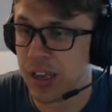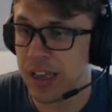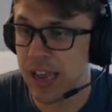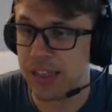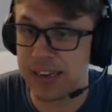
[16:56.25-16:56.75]

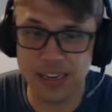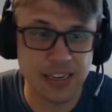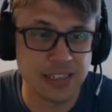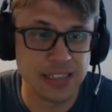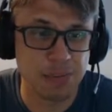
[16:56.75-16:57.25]
I like
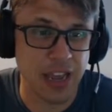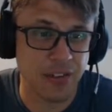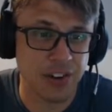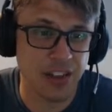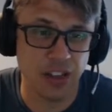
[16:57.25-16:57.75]
deep
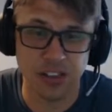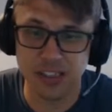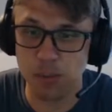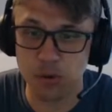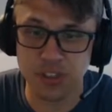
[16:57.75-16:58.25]
diving into all the
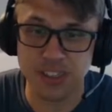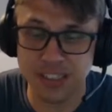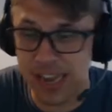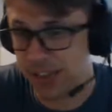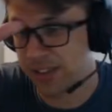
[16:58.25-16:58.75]
numbers and
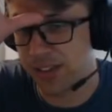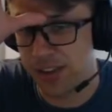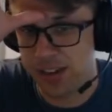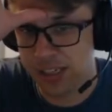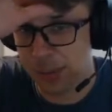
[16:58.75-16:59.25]
stats
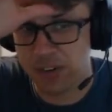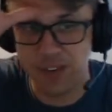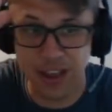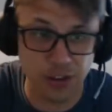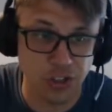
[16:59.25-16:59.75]
and expected
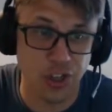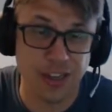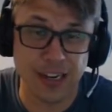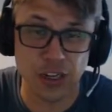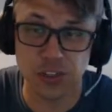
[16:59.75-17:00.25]
values and all that
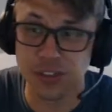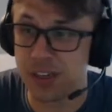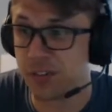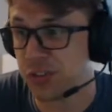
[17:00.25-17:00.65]
kind of good stuff.